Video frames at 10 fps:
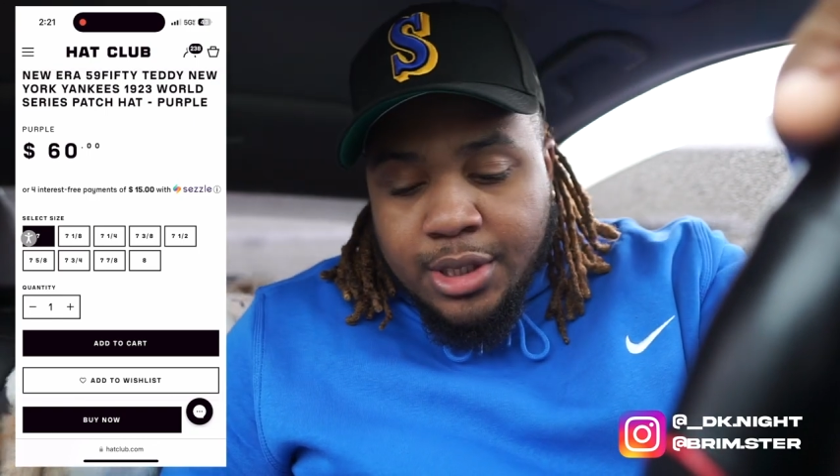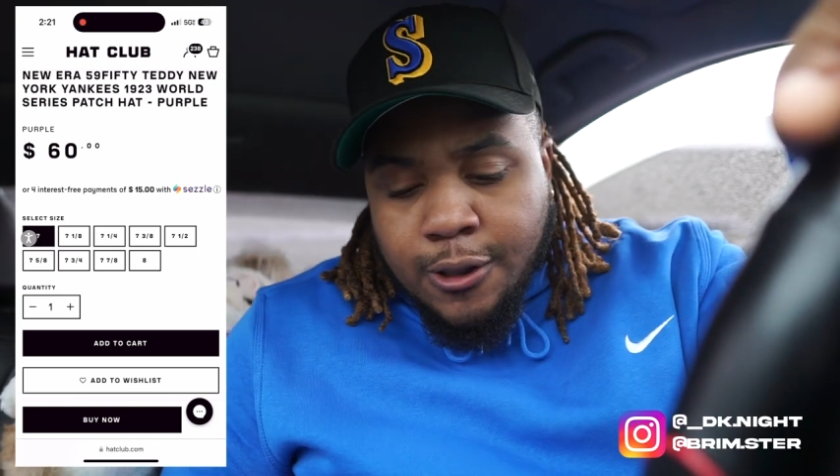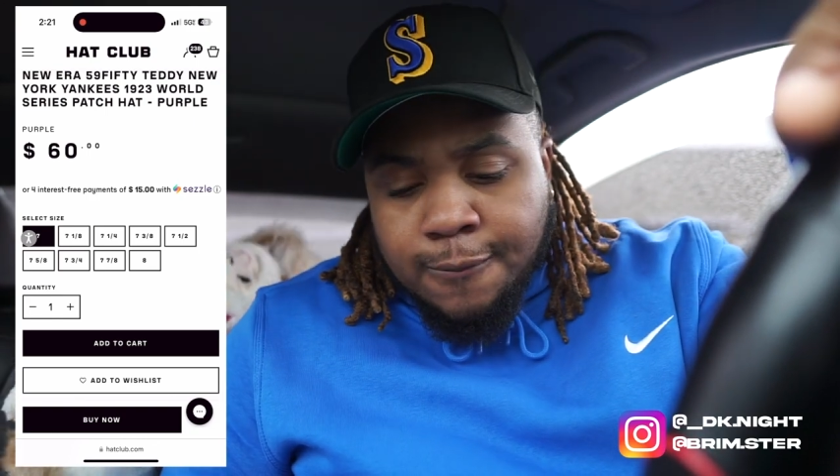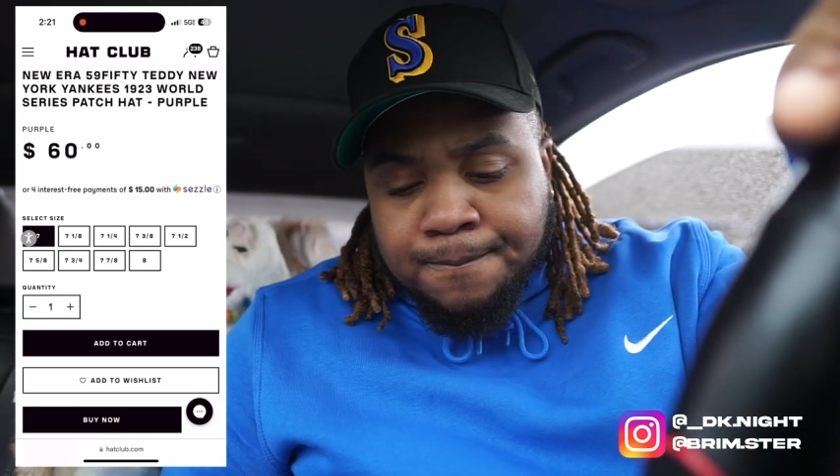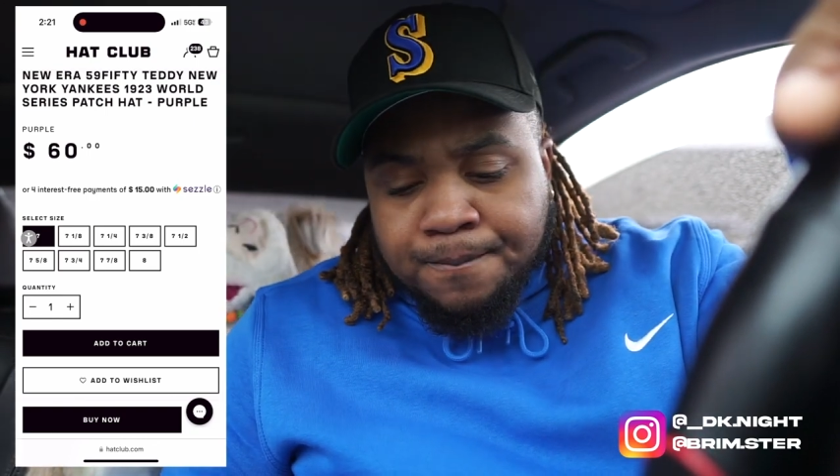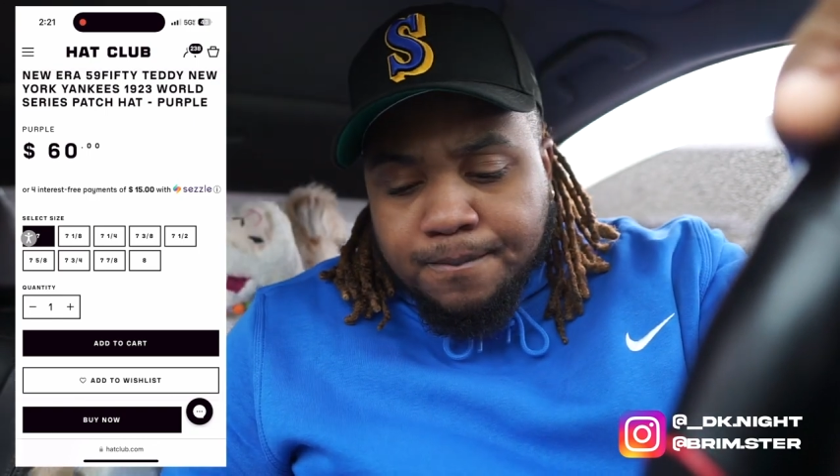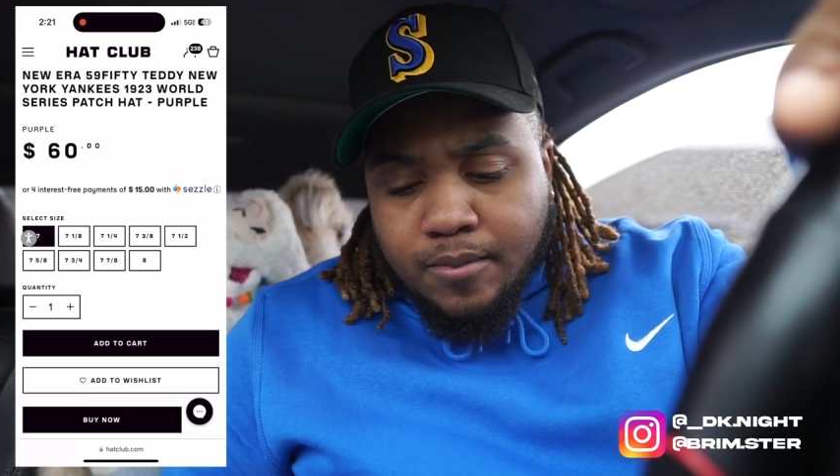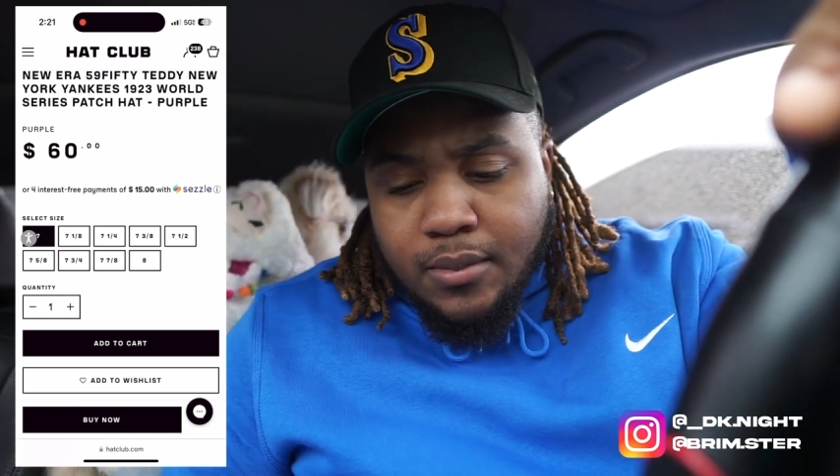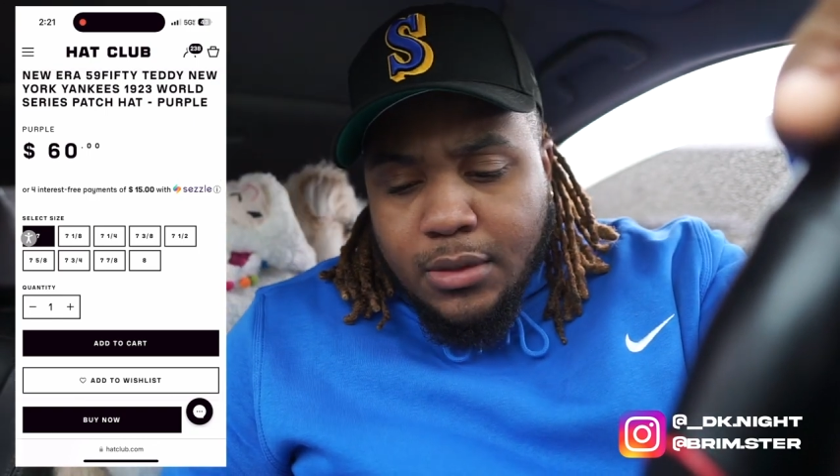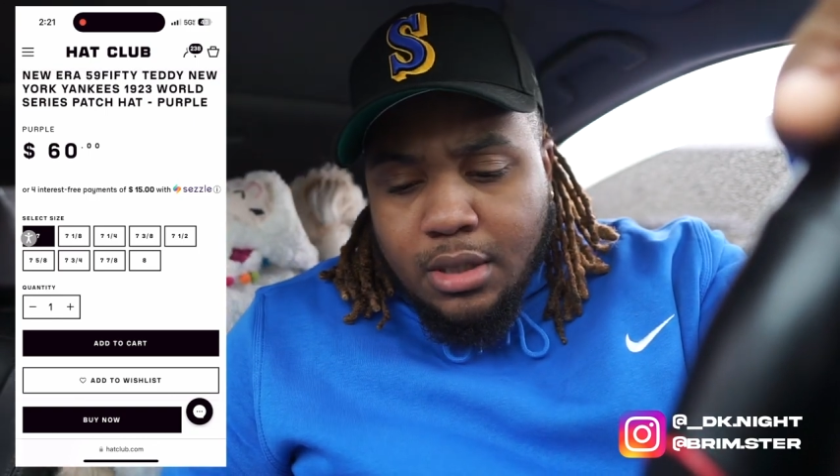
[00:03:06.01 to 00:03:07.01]
so
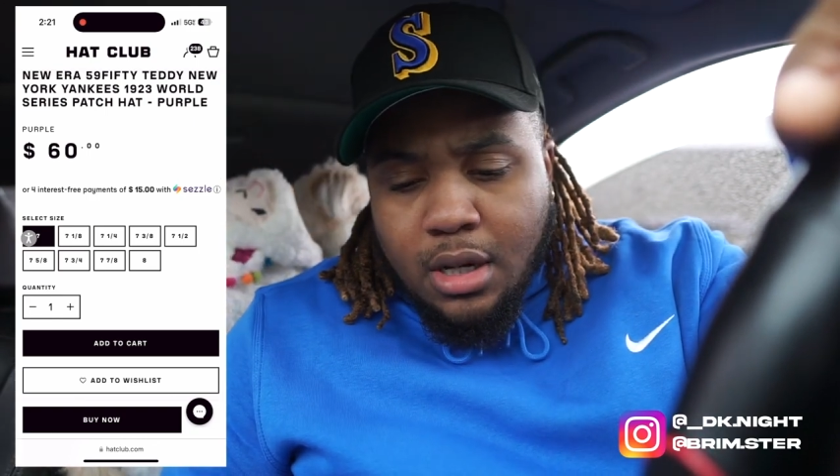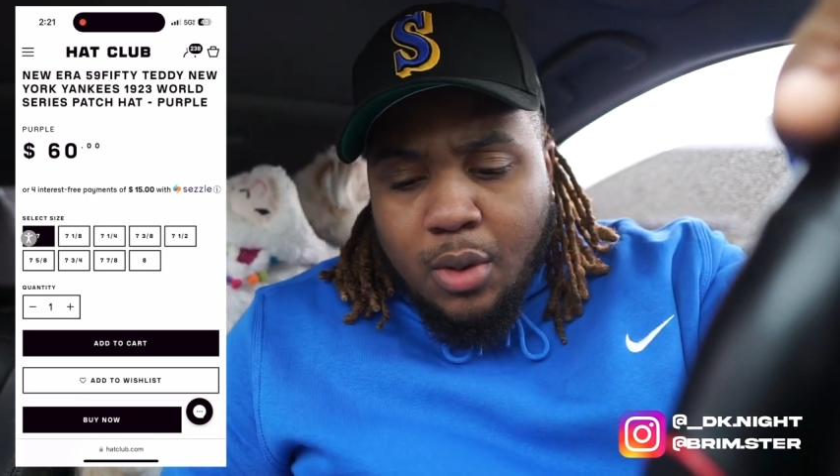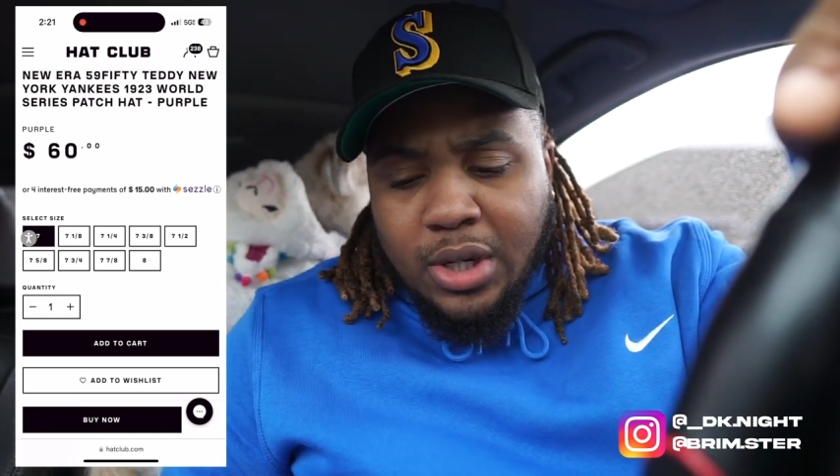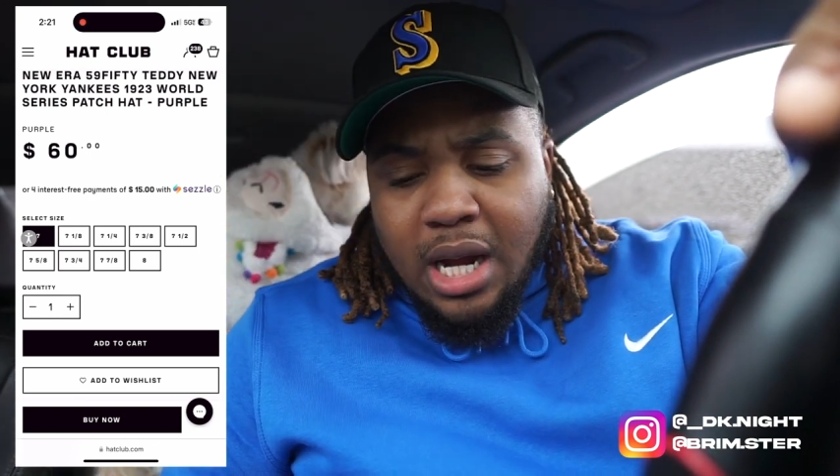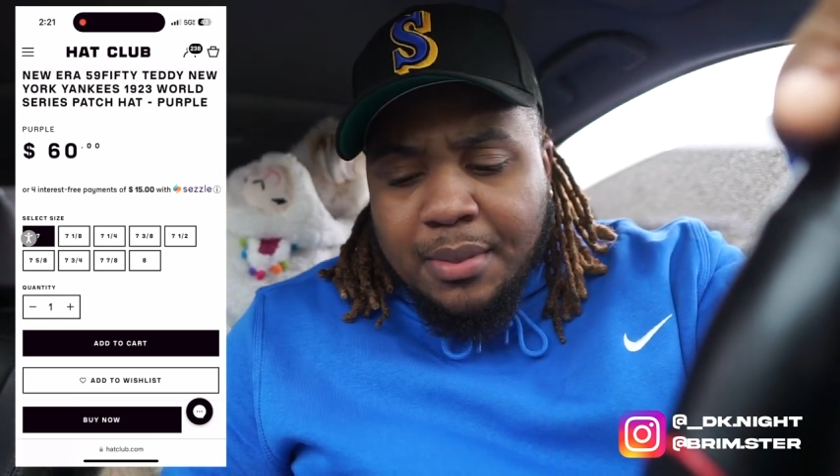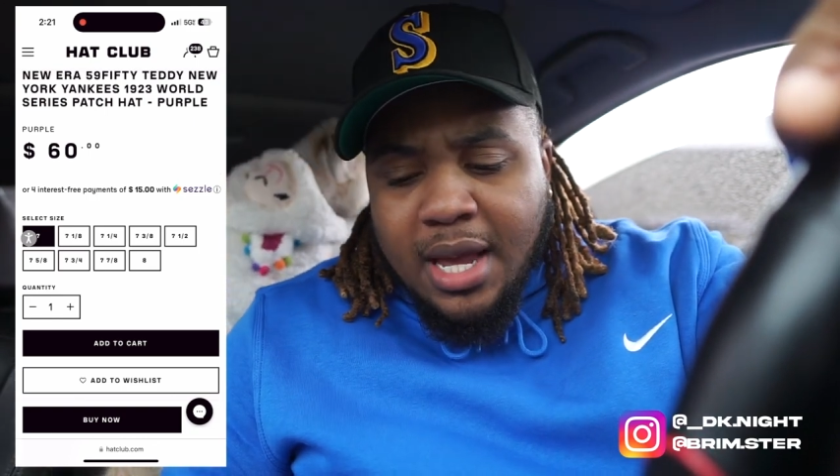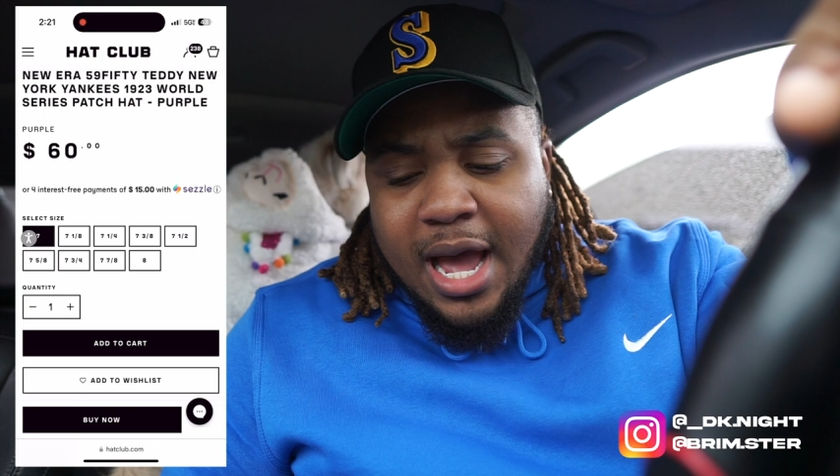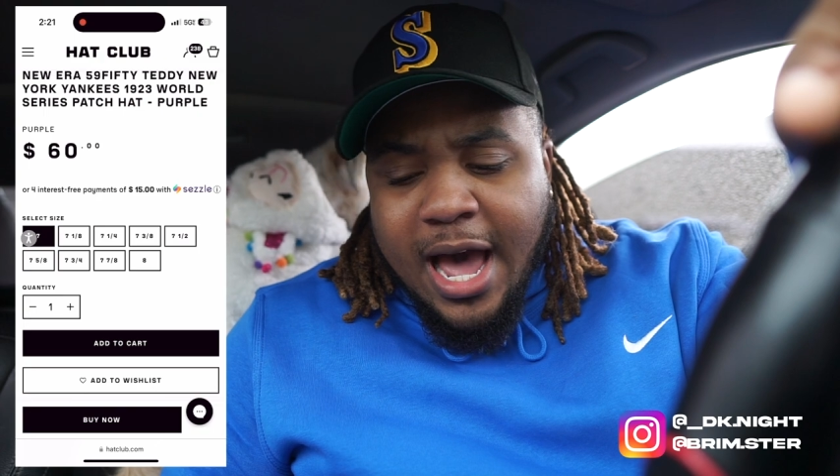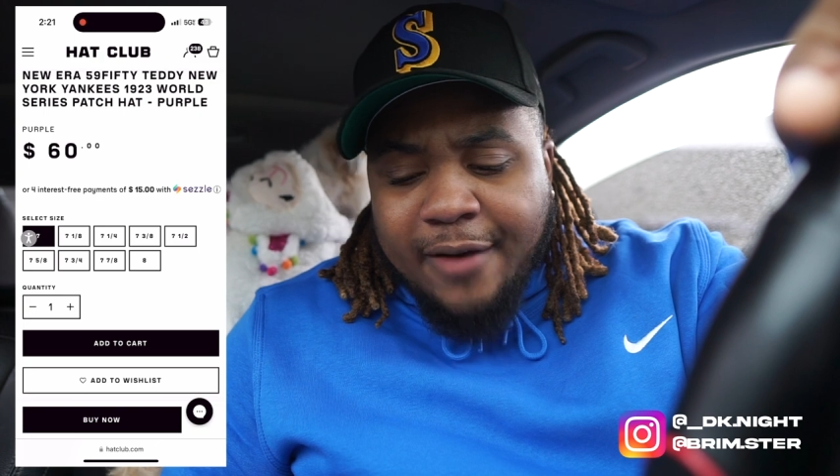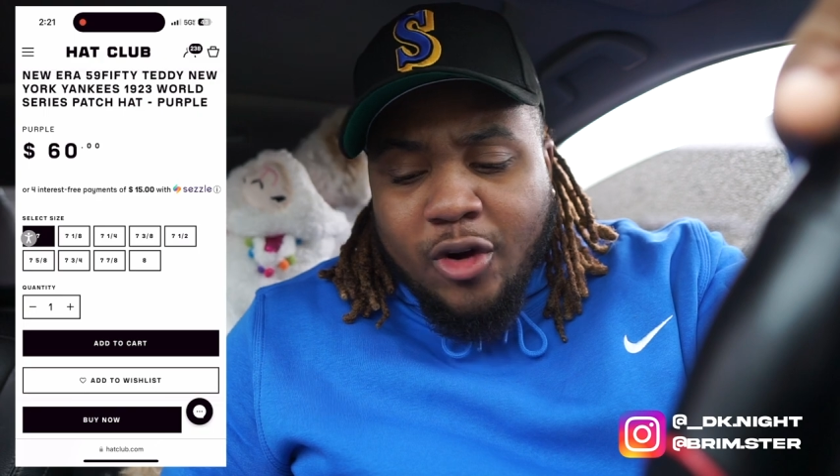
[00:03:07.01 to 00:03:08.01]
I went have got me a
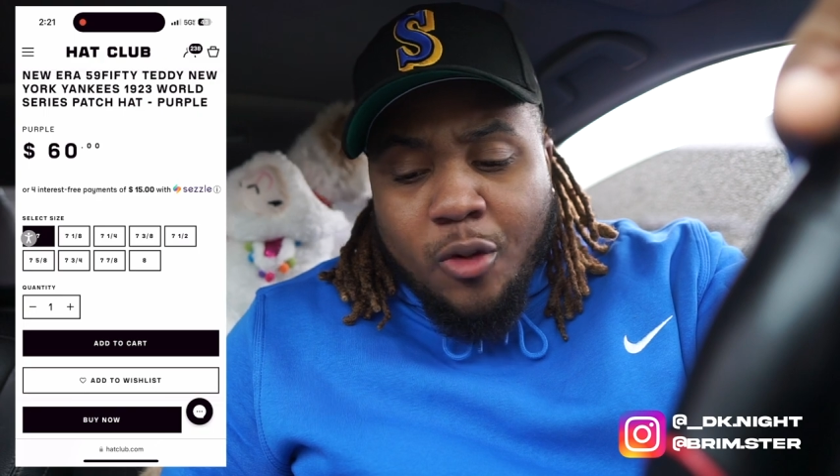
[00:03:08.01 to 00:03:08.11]
half.